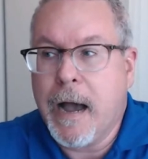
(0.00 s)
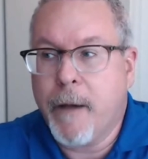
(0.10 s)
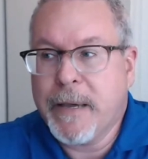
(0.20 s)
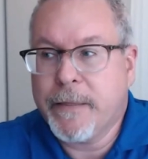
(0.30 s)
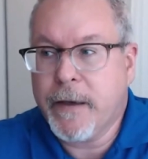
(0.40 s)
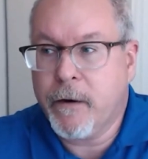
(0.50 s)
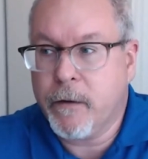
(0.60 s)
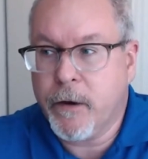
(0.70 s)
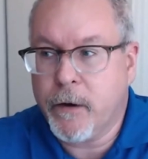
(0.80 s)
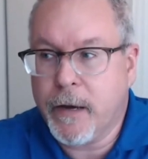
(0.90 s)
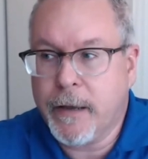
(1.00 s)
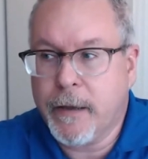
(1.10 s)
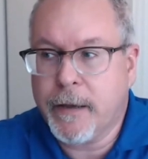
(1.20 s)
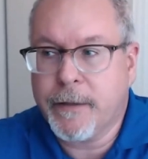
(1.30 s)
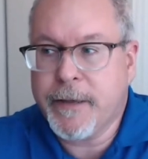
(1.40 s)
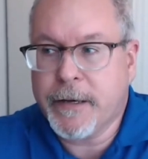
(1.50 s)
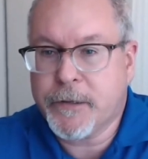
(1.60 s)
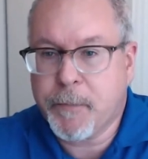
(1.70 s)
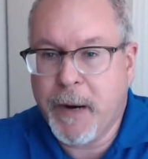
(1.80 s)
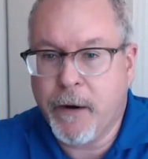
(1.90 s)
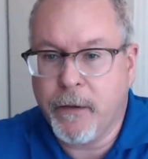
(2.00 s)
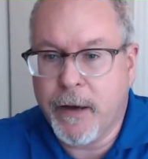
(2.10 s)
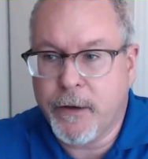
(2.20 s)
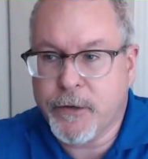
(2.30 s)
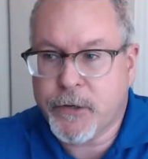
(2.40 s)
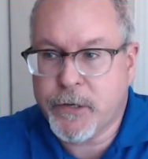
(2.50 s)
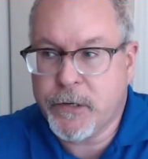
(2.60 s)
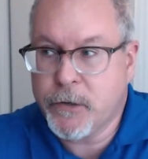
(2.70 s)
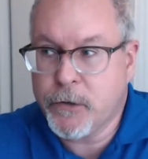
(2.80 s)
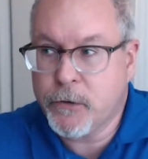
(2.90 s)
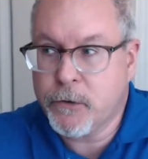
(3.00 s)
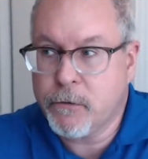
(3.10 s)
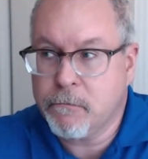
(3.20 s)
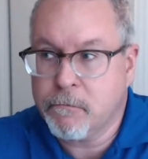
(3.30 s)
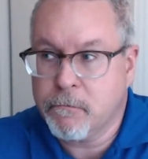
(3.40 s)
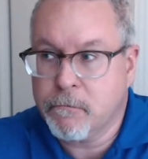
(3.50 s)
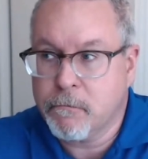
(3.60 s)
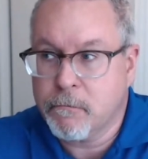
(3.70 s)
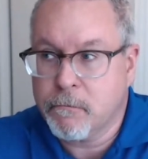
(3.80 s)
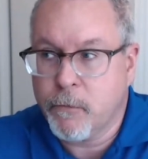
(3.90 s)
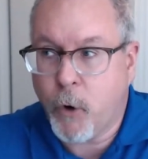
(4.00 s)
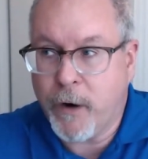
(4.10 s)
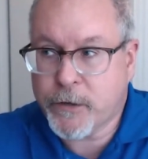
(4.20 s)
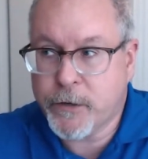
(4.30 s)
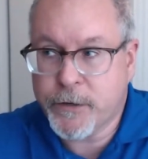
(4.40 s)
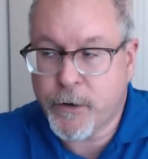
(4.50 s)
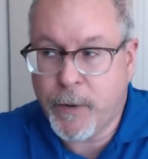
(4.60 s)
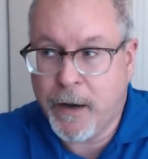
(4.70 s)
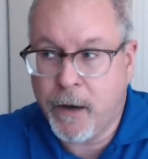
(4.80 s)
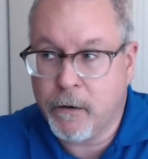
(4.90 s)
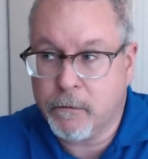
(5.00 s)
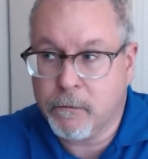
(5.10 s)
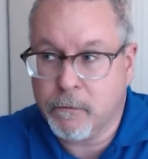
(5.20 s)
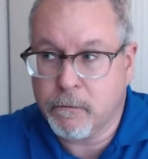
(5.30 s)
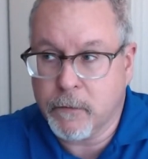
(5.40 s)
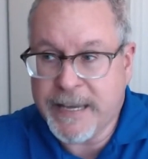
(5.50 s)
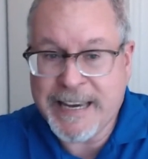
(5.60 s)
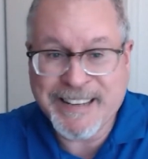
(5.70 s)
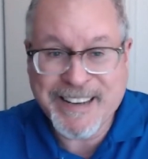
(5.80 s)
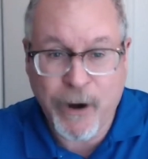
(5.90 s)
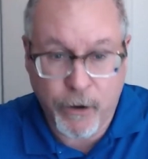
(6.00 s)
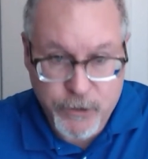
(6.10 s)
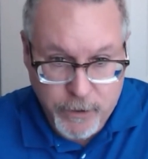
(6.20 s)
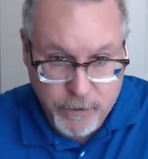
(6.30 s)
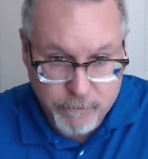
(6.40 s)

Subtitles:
I mean, I think it's parallels to questions around lean culture,